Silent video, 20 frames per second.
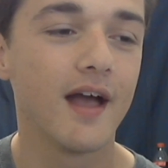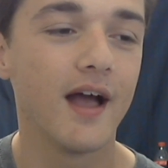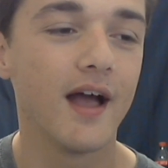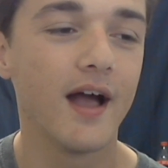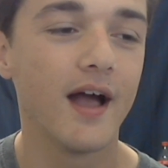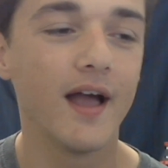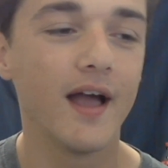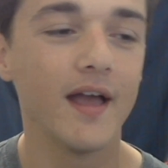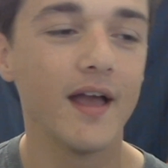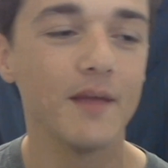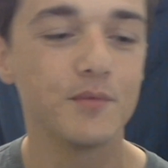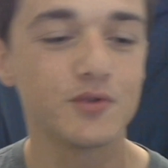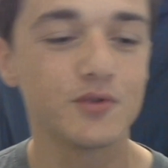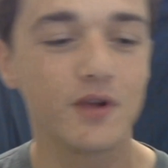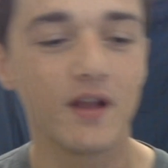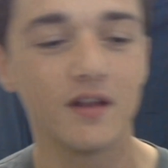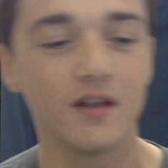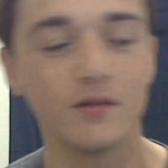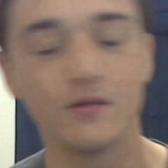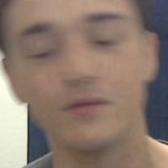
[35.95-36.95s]
I'm
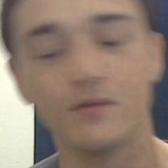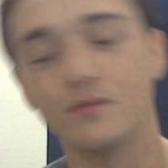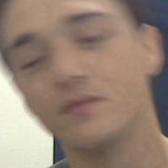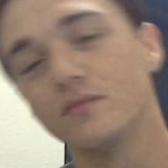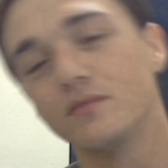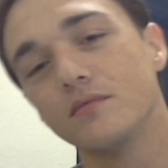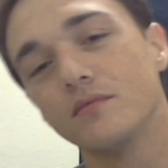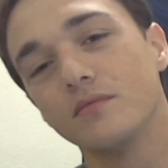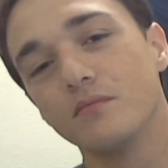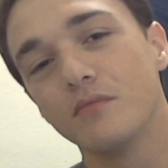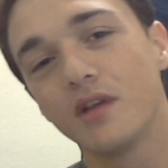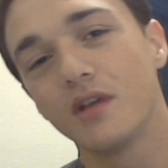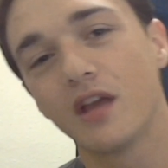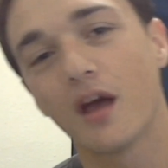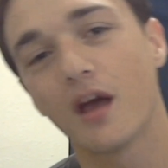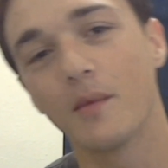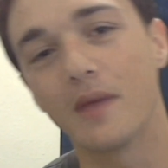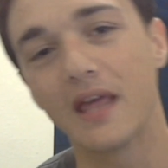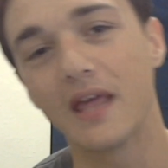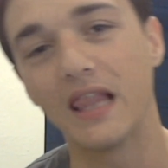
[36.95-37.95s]
trying to
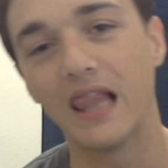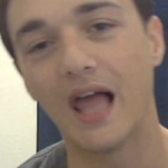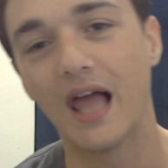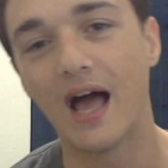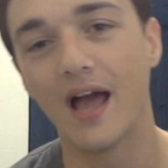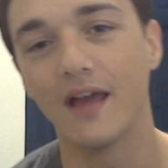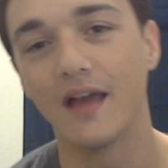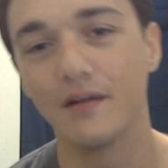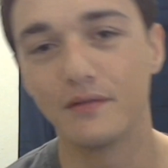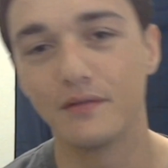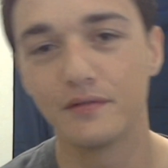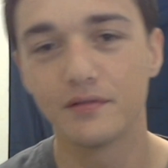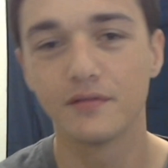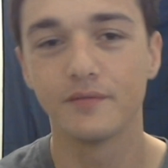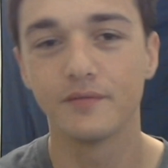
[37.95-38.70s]
become a live